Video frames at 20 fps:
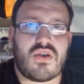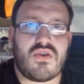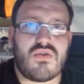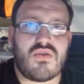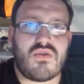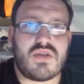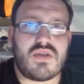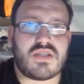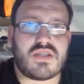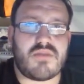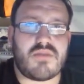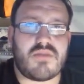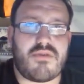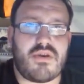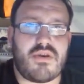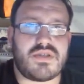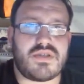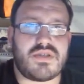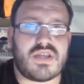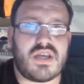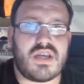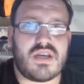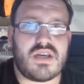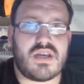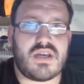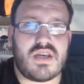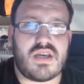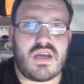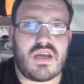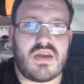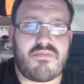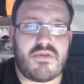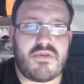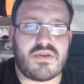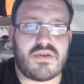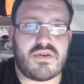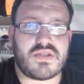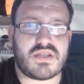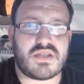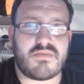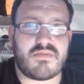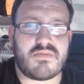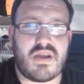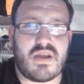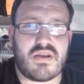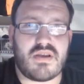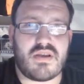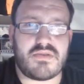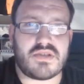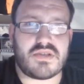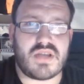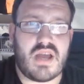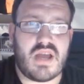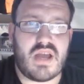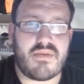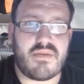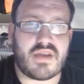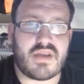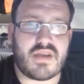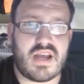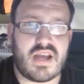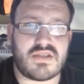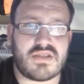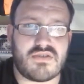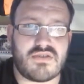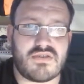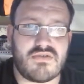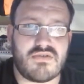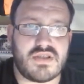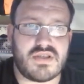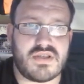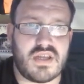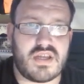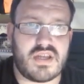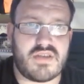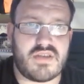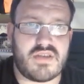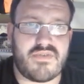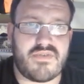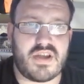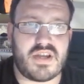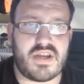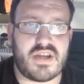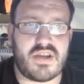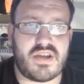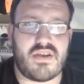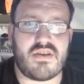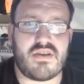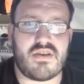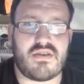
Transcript: According to the process, uh, process and power computer, how many categories are they divided?